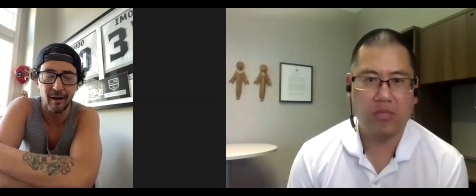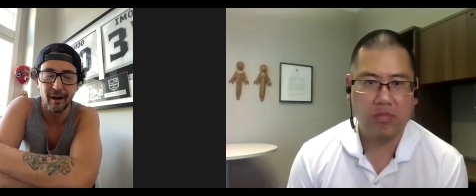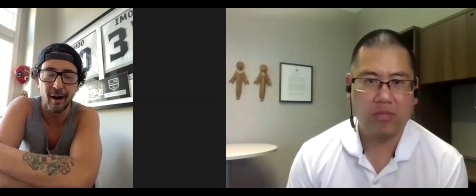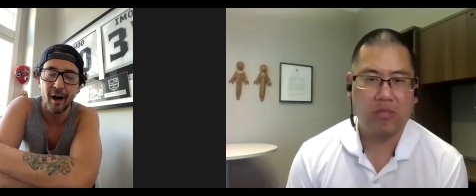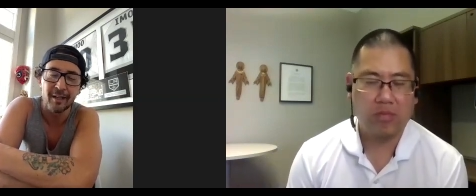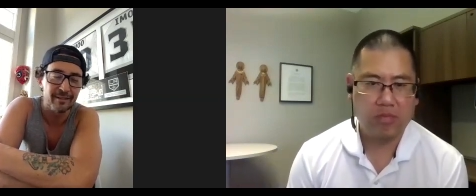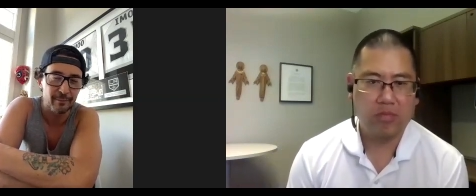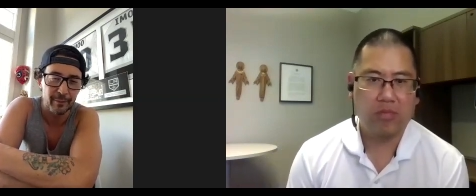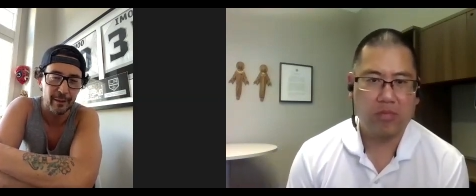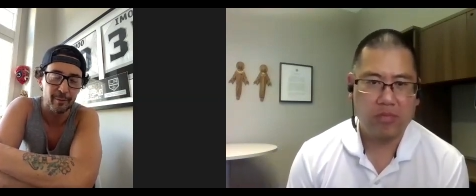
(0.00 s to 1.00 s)
Speaker 1: awesome
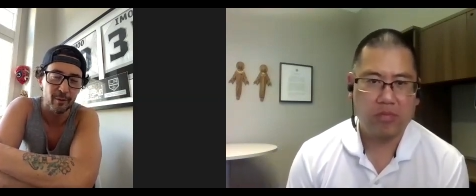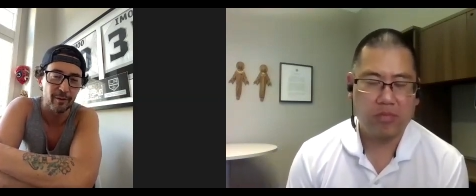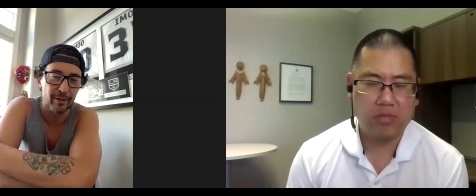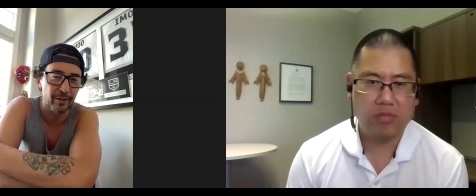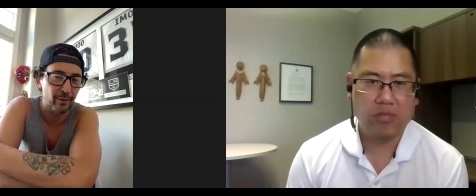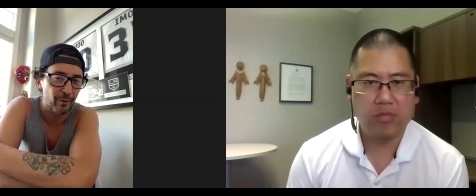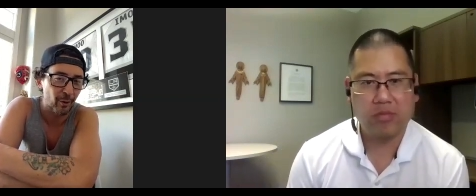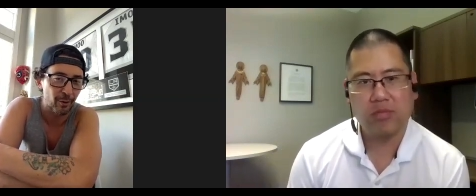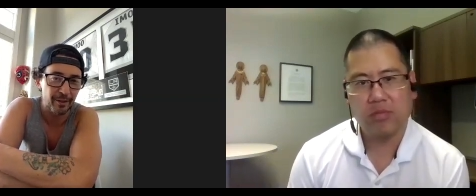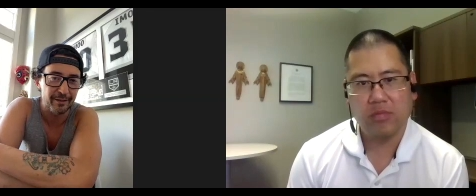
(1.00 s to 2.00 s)
people. The two
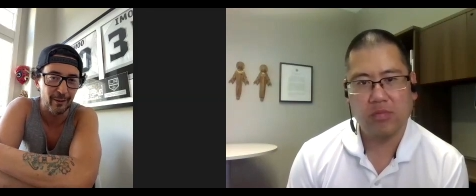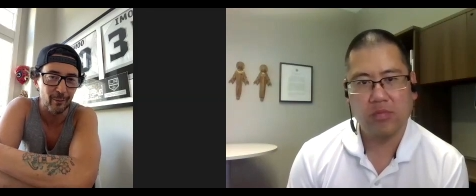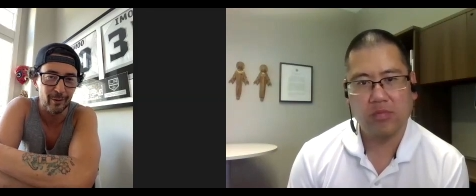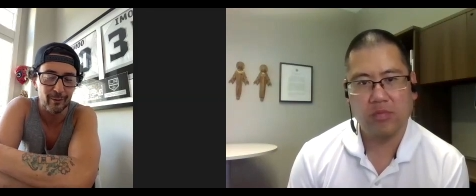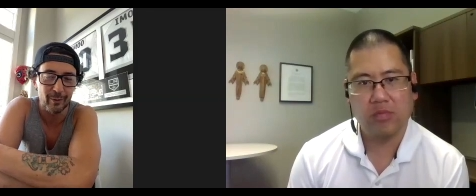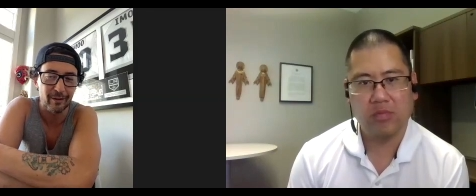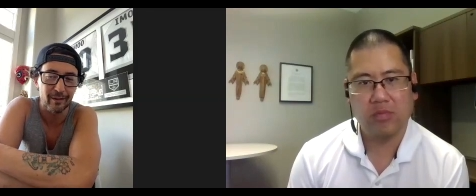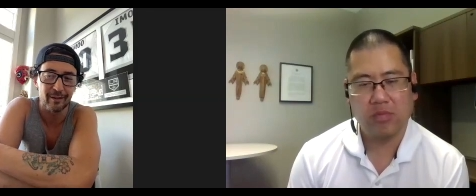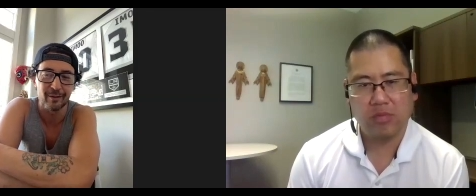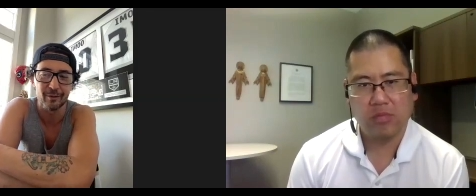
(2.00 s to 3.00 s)
goalies I worked with
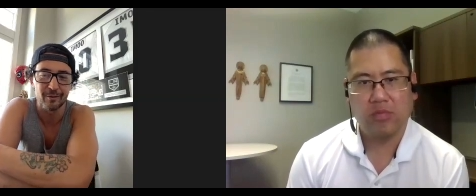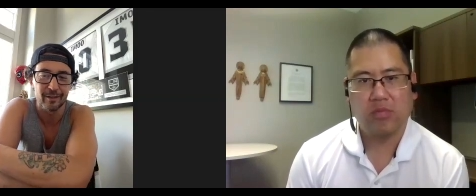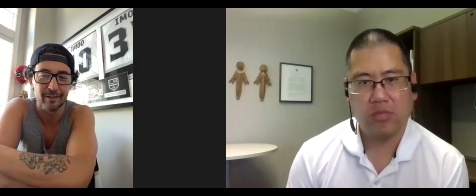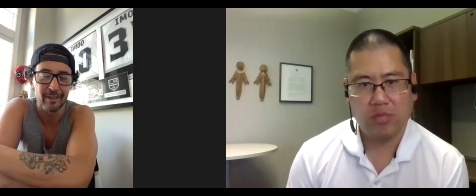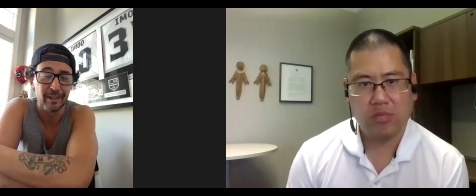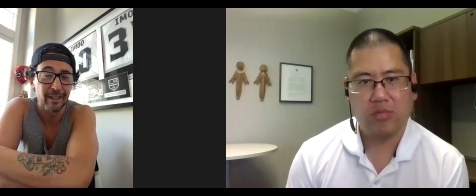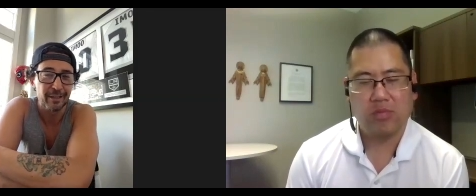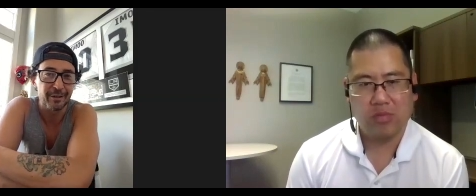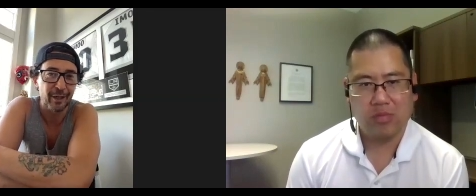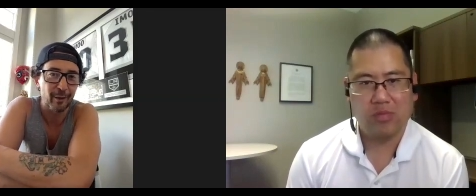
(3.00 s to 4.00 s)
in Kunlun,
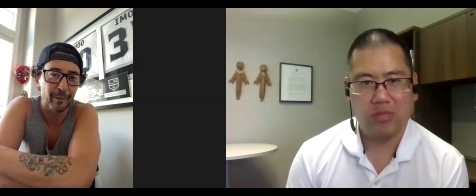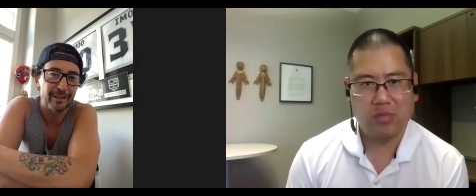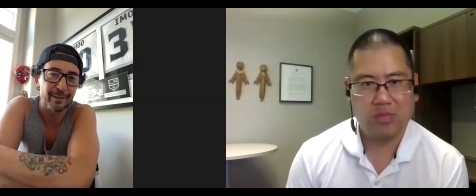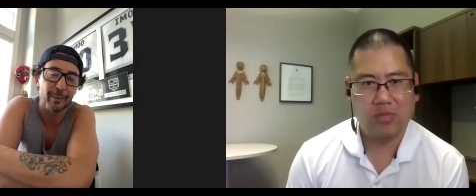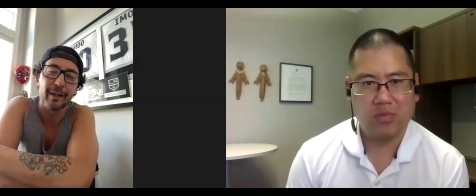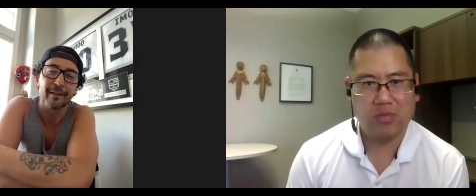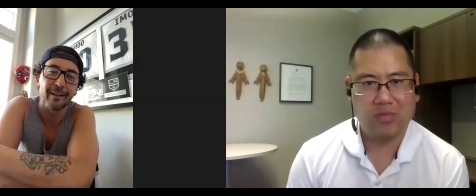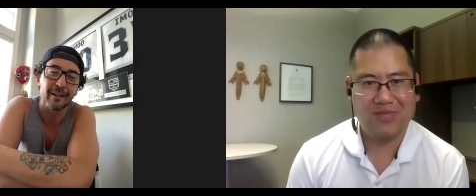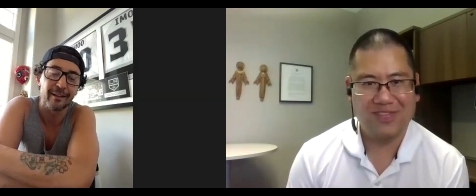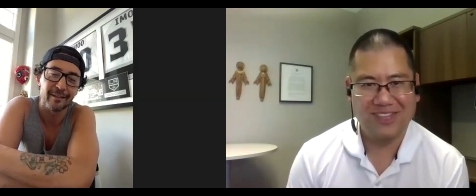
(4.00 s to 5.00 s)
Jeremy Smith
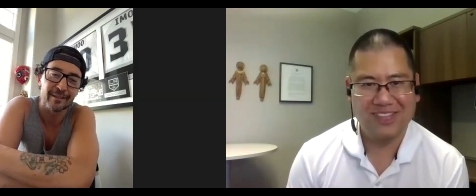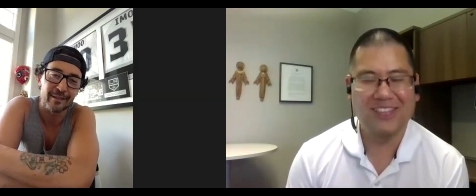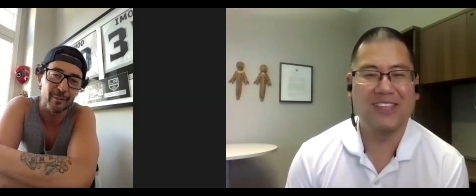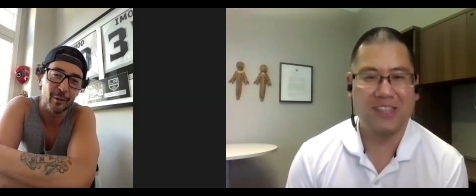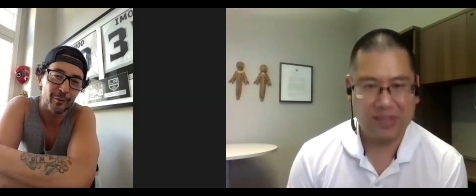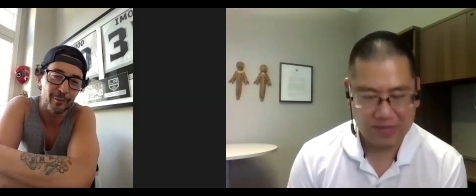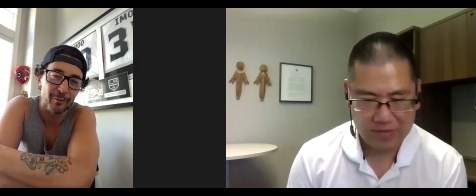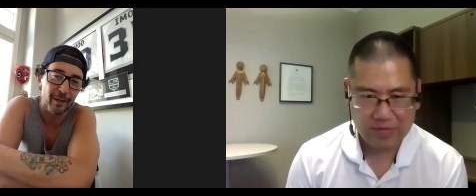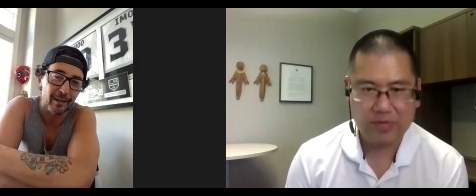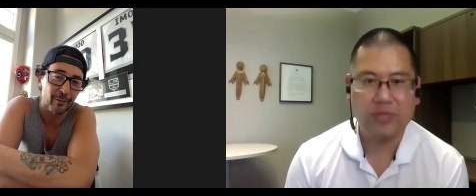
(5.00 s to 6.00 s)
and Simon
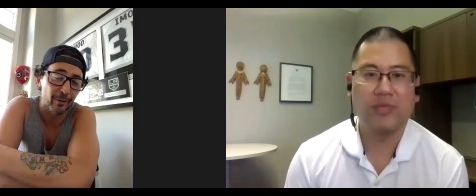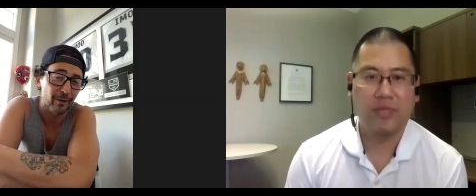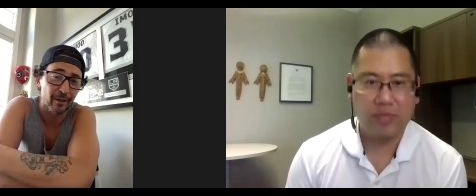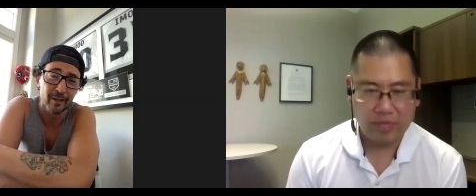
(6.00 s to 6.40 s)
Hrubec, were